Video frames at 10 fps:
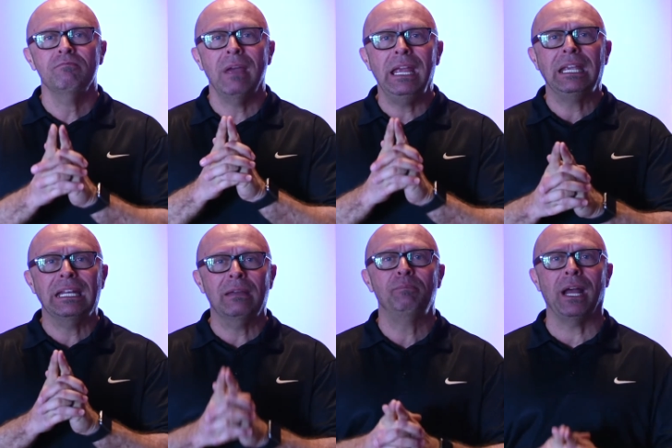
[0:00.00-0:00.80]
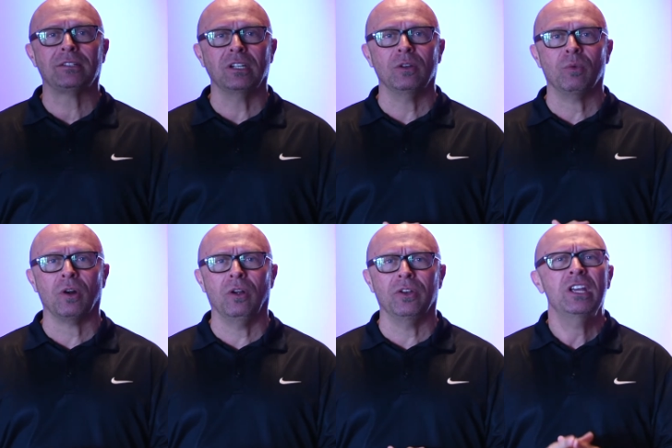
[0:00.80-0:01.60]
Make an impact in the
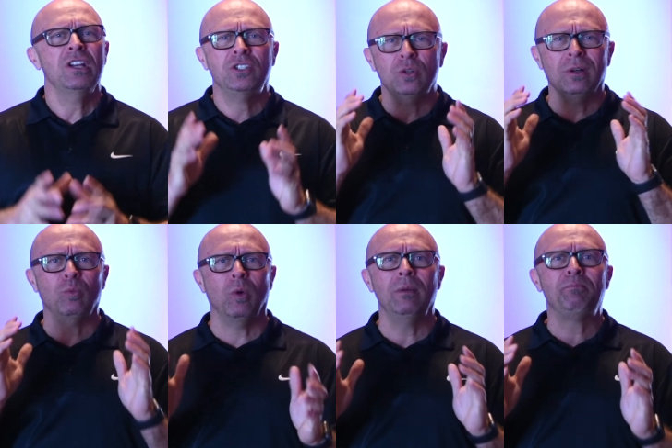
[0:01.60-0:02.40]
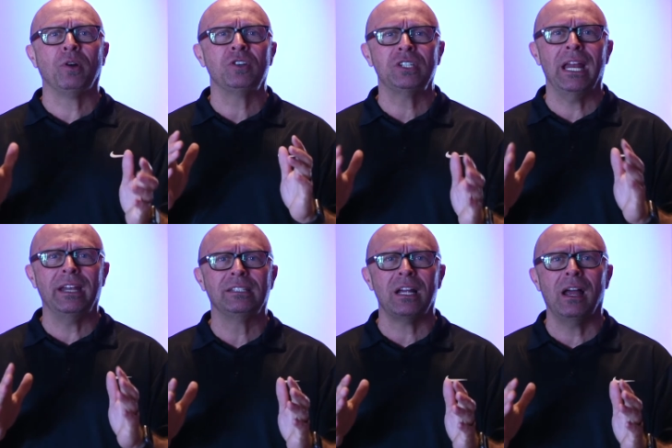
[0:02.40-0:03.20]
world. Do it one person
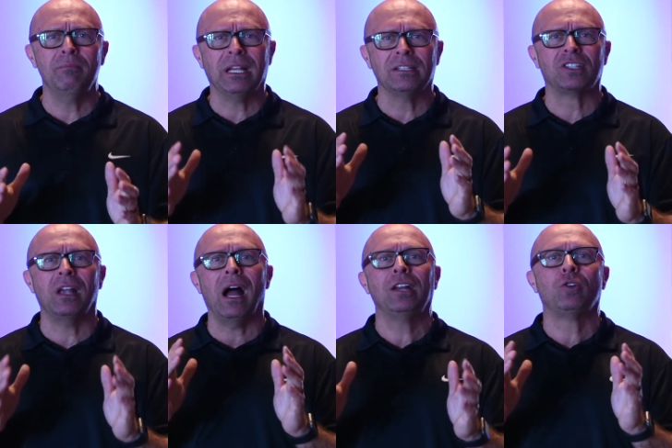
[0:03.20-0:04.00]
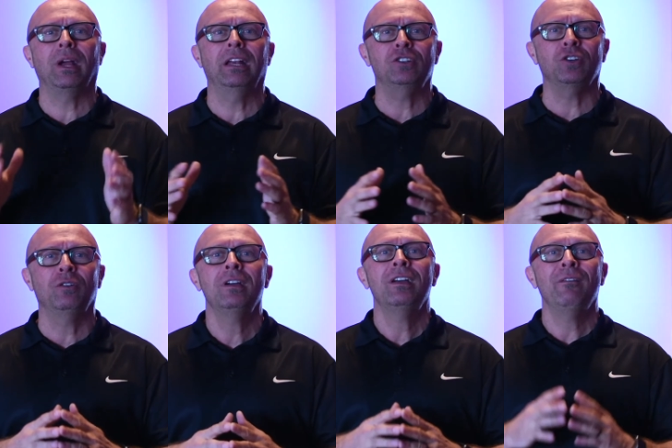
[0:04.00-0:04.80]
at a time because God created you